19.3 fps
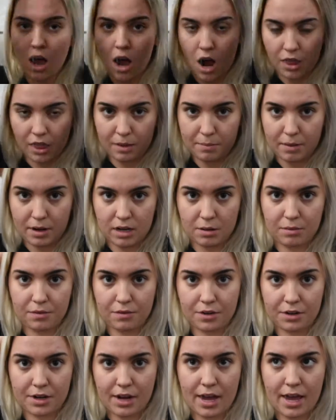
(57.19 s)
on the bottom of
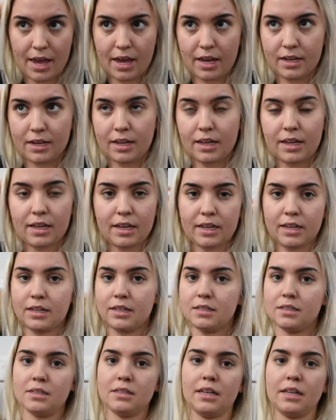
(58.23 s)
your head. It
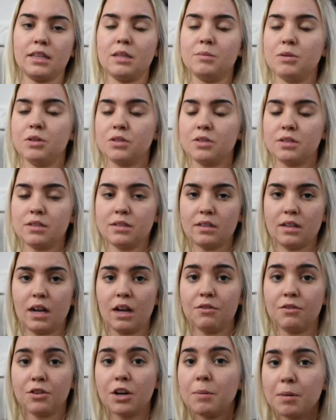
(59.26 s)
is like the most
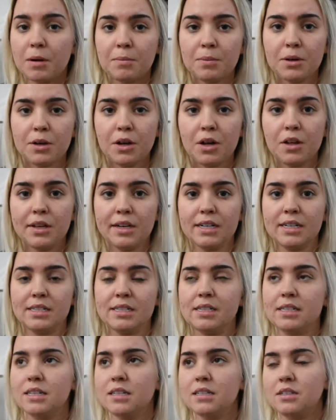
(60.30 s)
cover-upable. It is
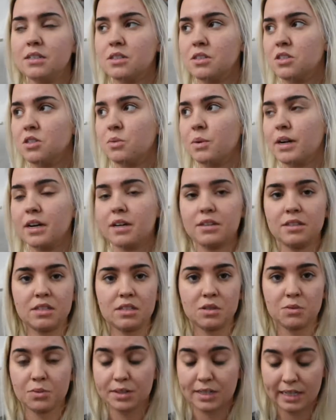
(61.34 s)
the easiest to wear. This
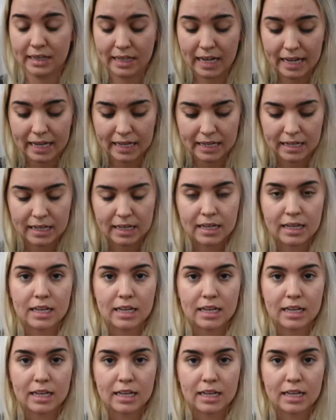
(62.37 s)
is really light.